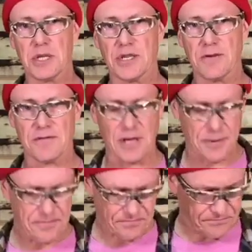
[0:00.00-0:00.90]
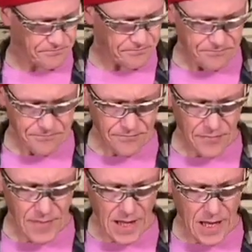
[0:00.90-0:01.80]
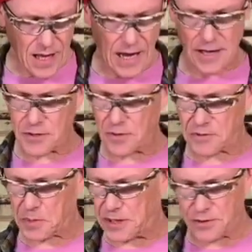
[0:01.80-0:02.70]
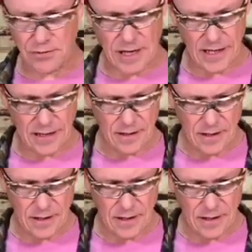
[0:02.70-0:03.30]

shifter, and a 12 speed derailleur.